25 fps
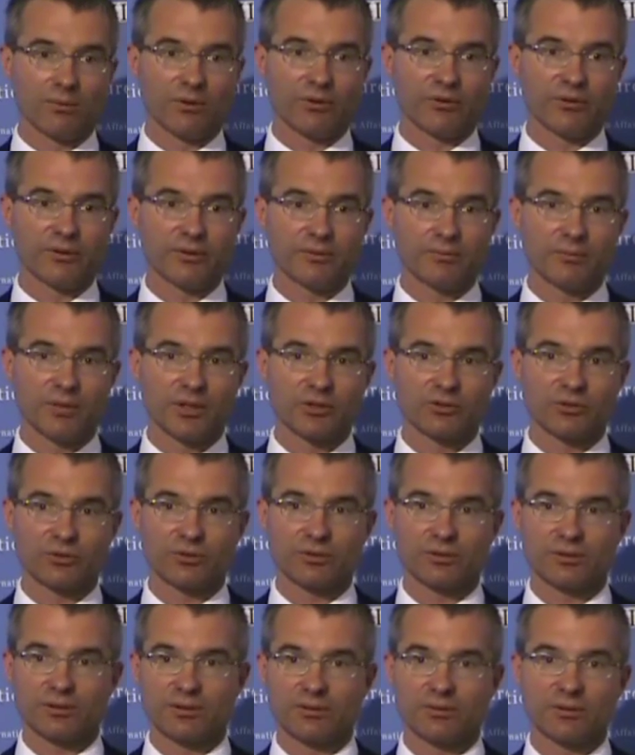with these
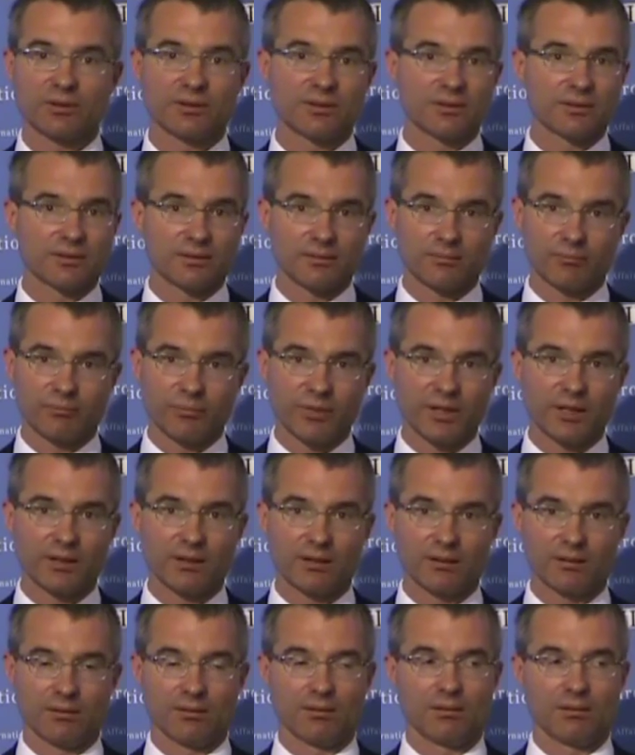measures, so this is a big,